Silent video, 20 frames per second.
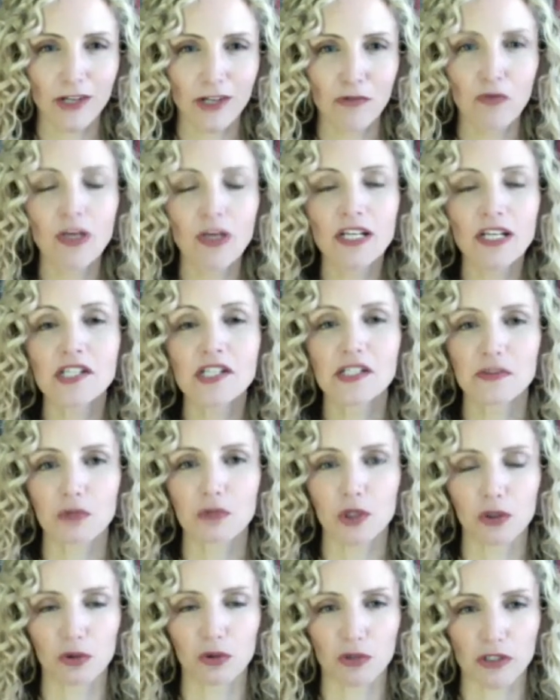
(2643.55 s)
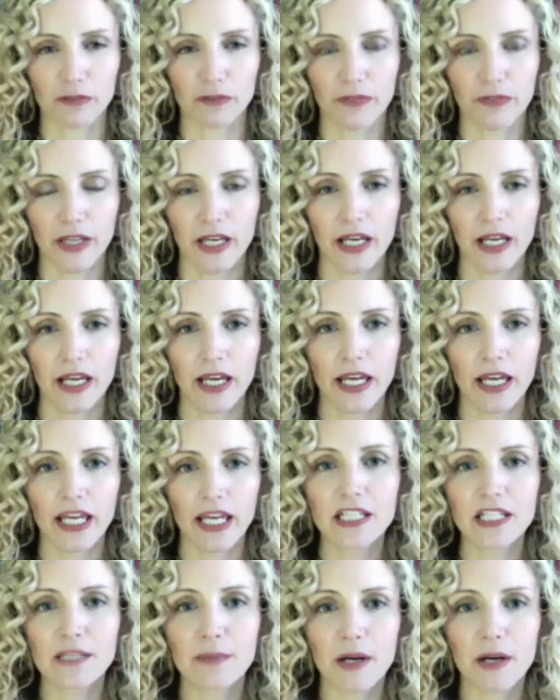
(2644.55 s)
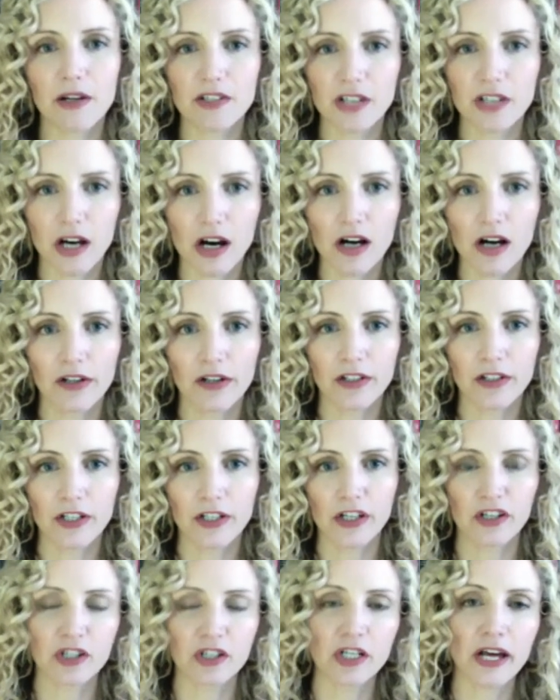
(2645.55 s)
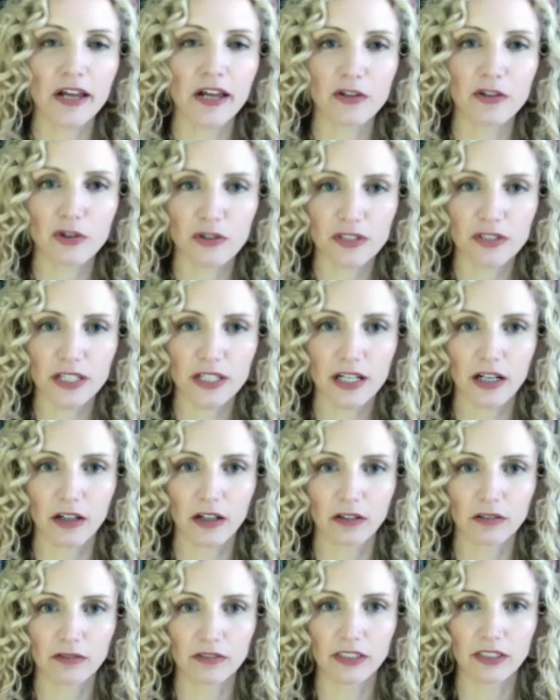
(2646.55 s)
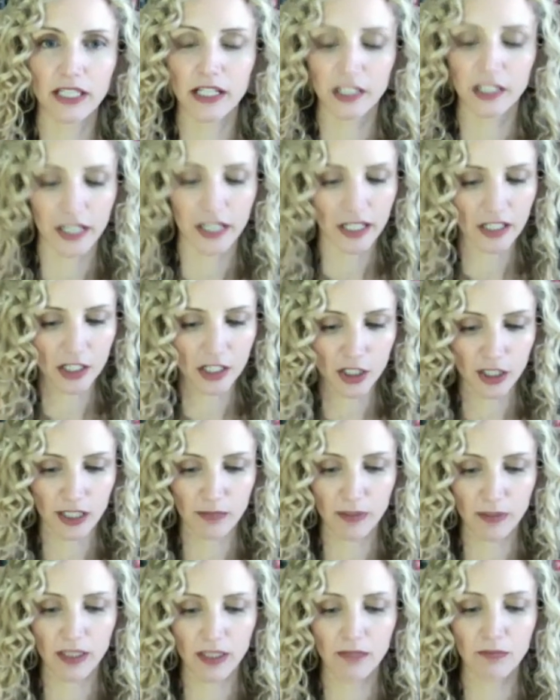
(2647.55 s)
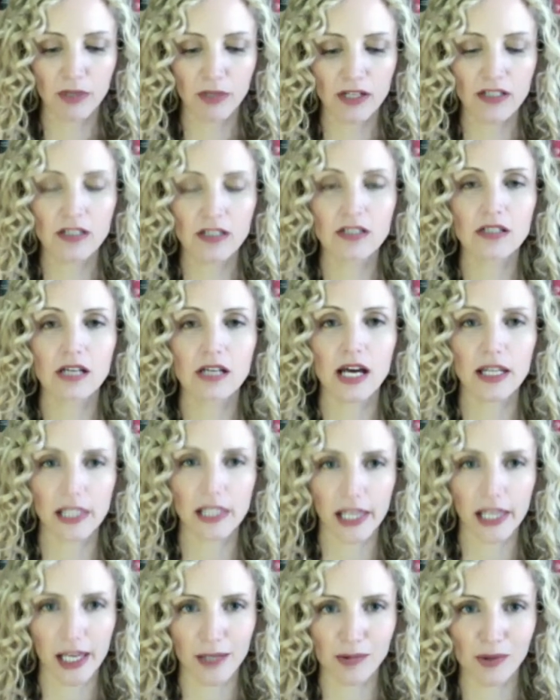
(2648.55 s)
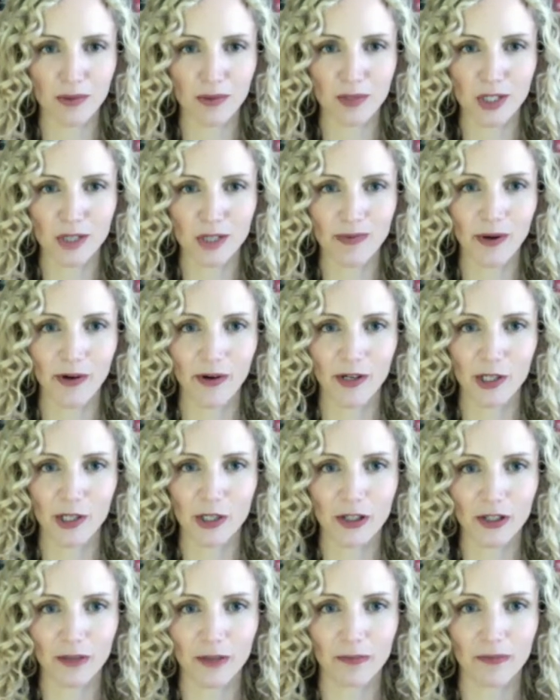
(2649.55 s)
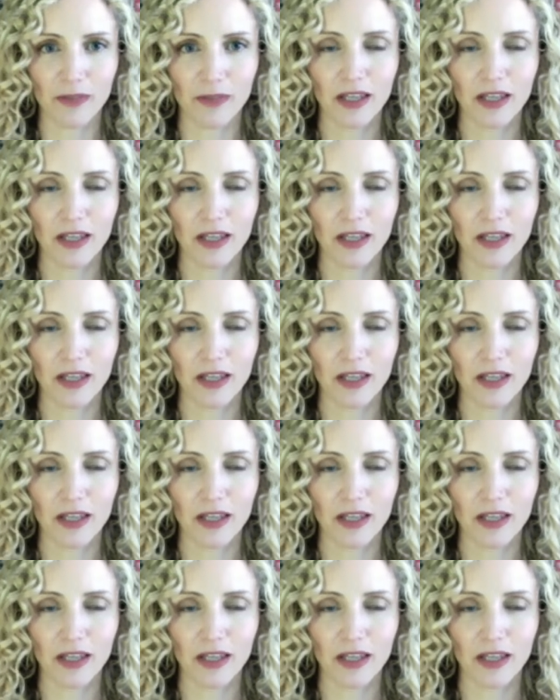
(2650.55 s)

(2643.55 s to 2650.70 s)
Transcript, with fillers: Witnesses were called. Isabel's aunt, Jeanne Dondel, said yes, she had been present and they had promised to marry each other.